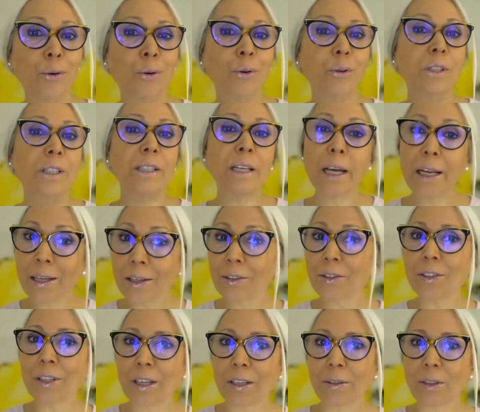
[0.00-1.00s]
or
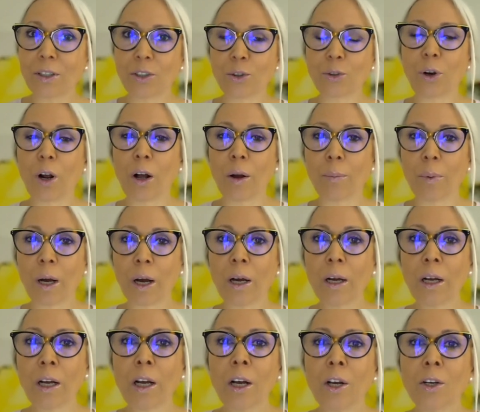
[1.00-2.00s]
secondary
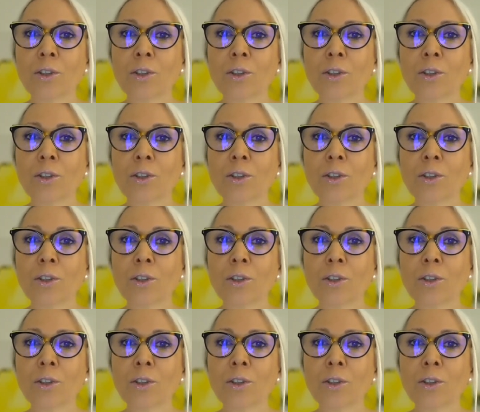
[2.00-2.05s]
trauma.